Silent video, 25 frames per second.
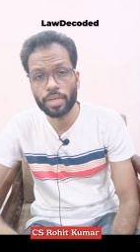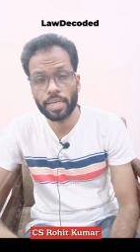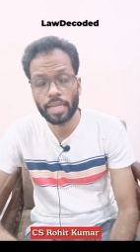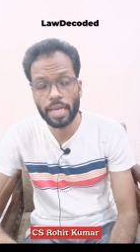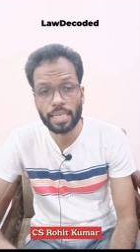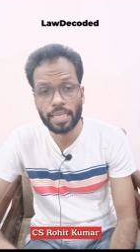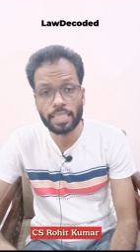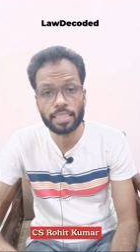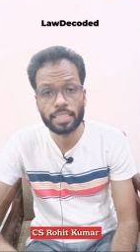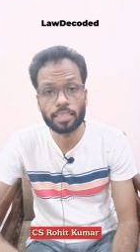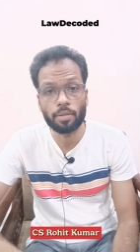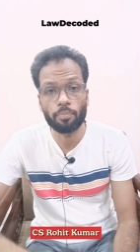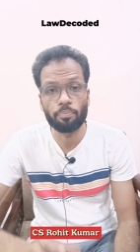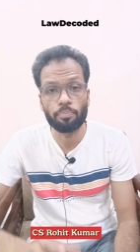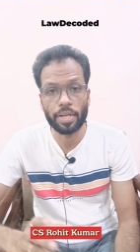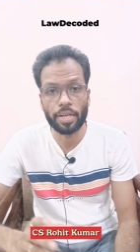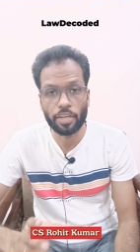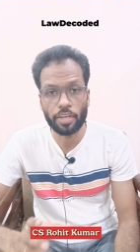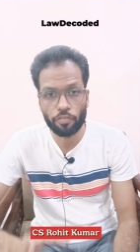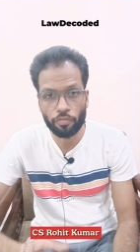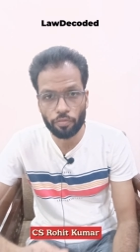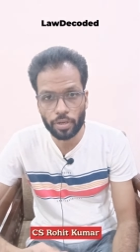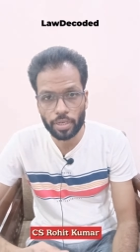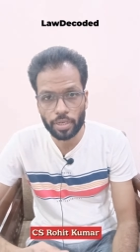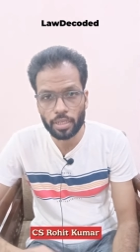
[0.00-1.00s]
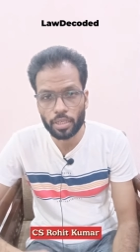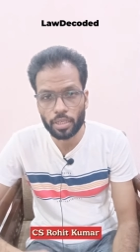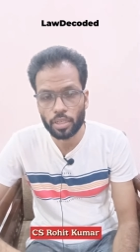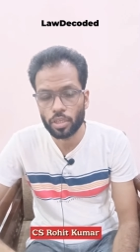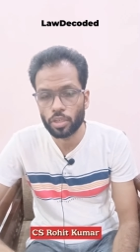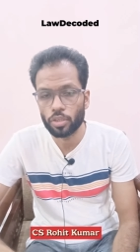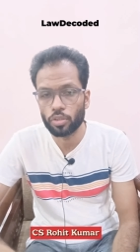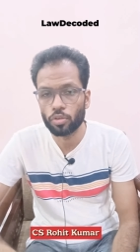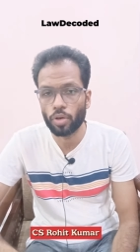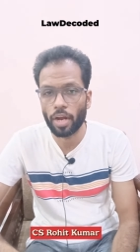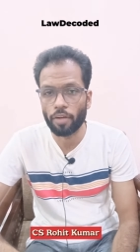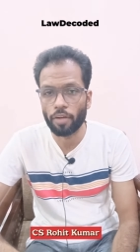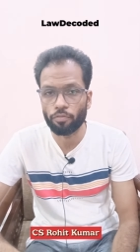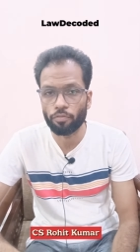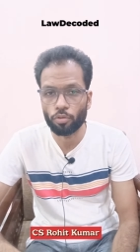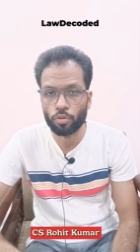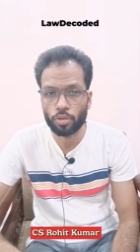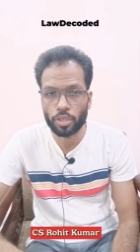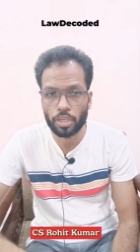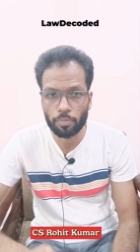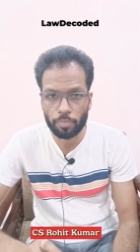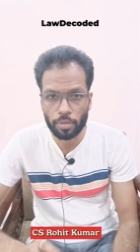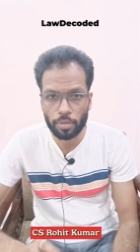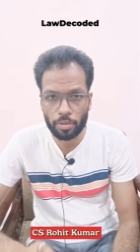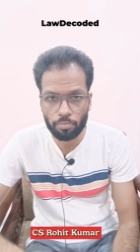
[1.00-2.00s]
one is the benefit you have to
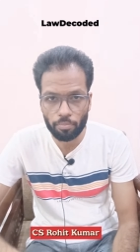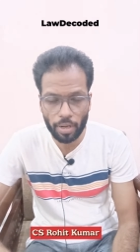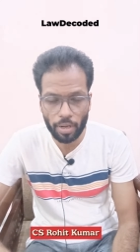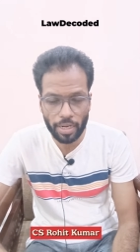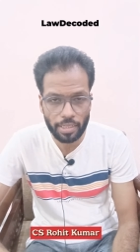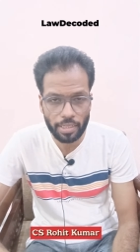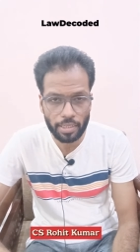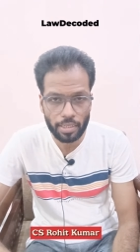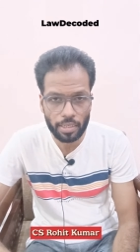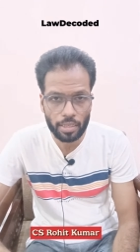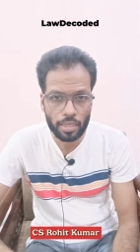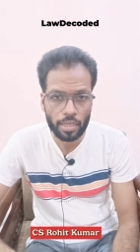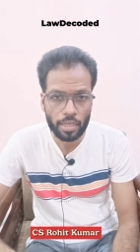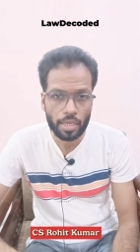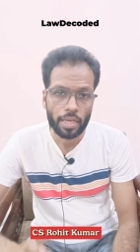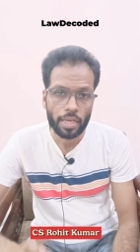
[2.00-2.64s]
keep in mind.